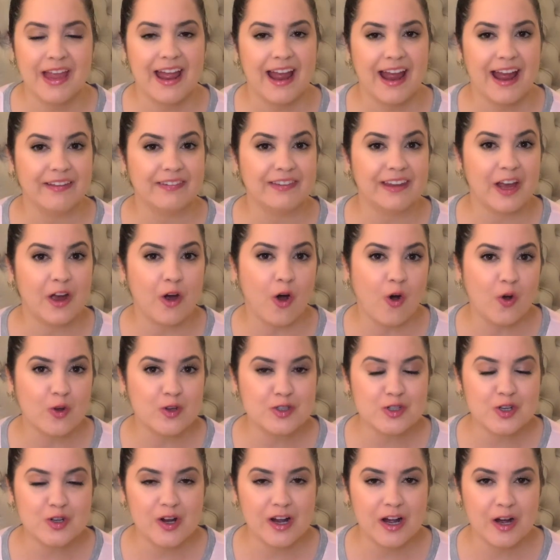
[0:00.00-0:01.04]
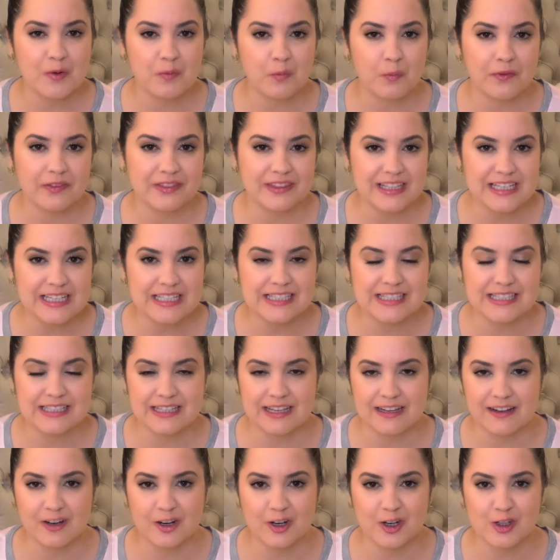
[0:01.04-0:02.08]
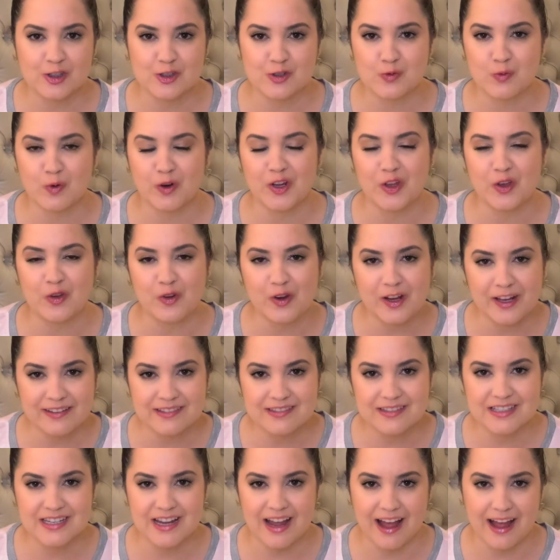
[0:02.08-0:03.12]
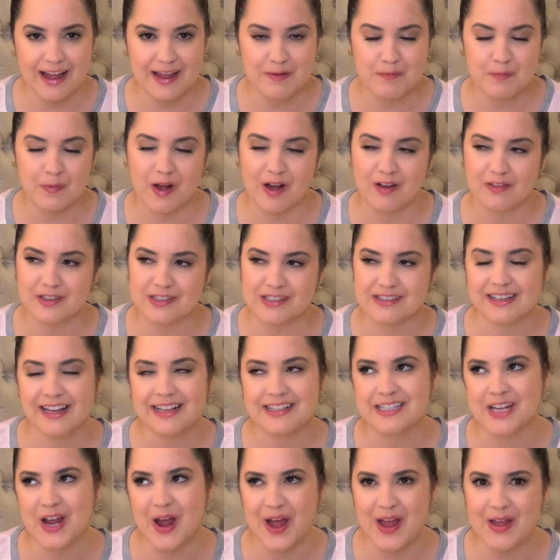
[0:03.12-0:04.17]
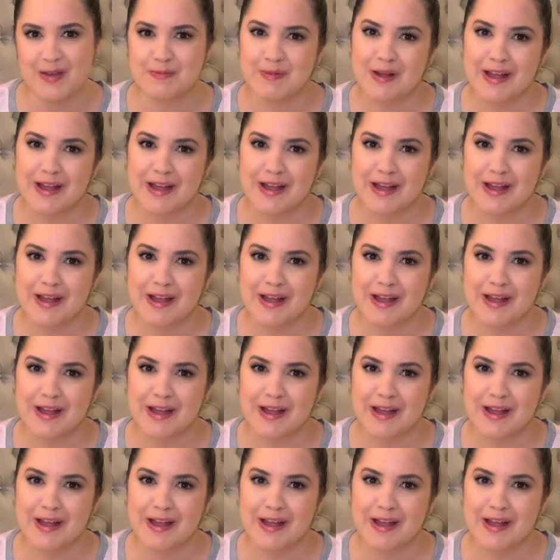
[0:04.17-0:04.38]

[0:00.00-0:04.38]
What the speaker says: And they also come with these stickers where you can type, not type,